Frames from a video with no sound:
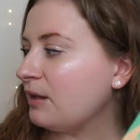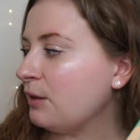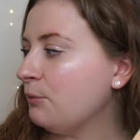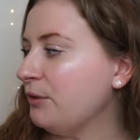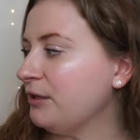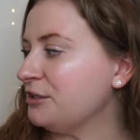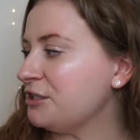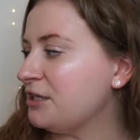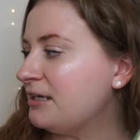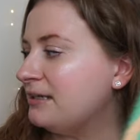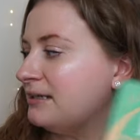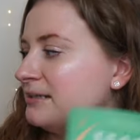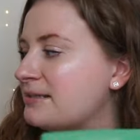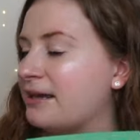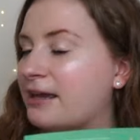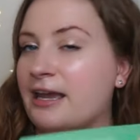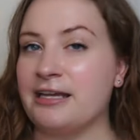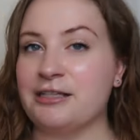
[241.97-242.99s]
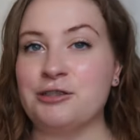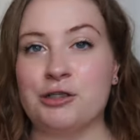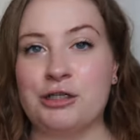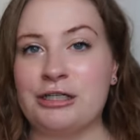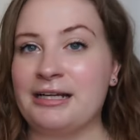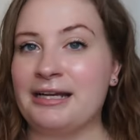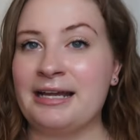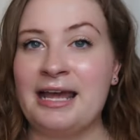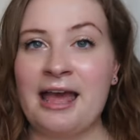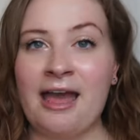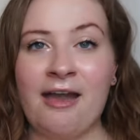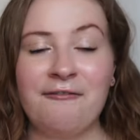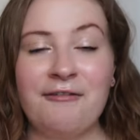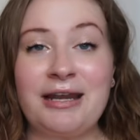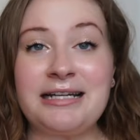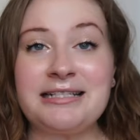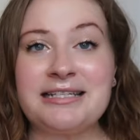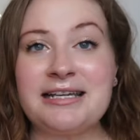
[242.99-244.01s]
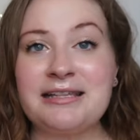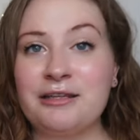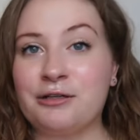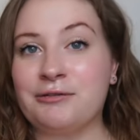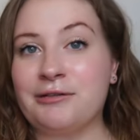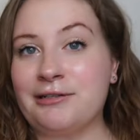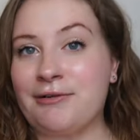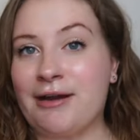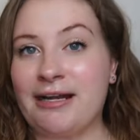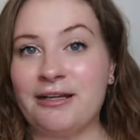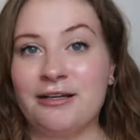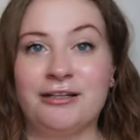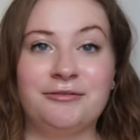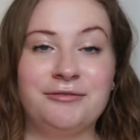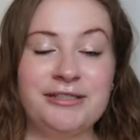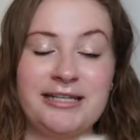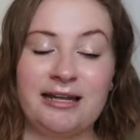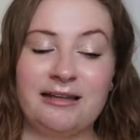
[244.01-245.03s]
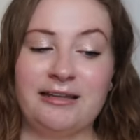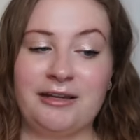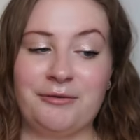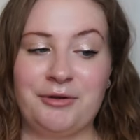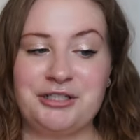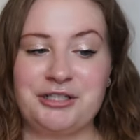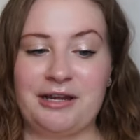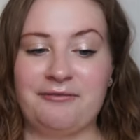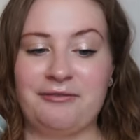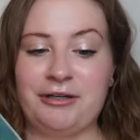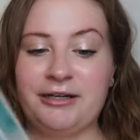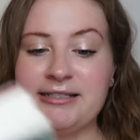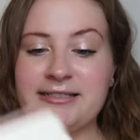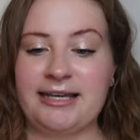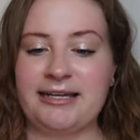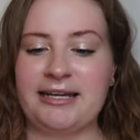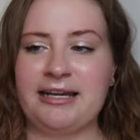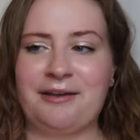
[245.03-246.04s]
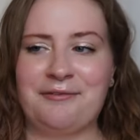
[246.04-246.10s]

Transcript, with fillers: which is like a dark fantasy Little Red Riding Hood retelling, which I'm very excited.